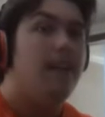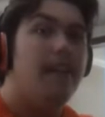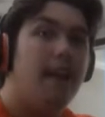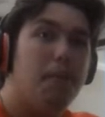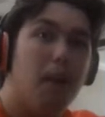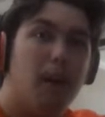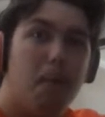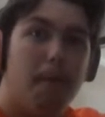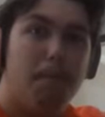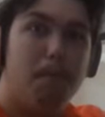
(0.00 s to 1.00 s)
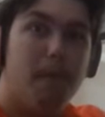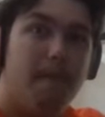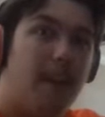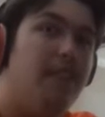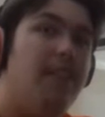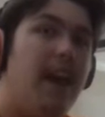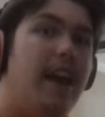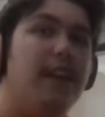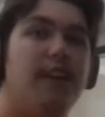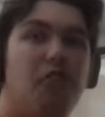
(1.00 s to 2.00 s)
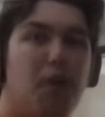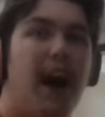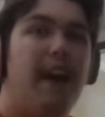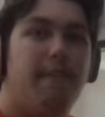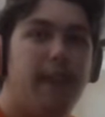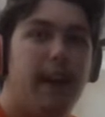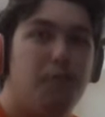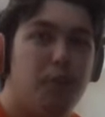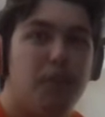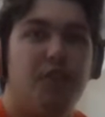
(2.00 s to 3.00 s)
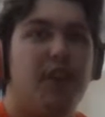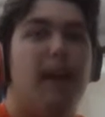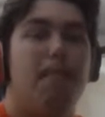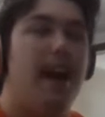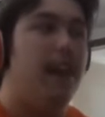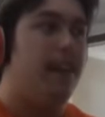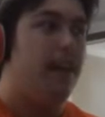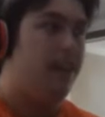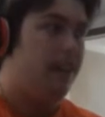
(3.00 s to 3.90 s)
Death Barter prevents that and gives you iframes to escape out of there.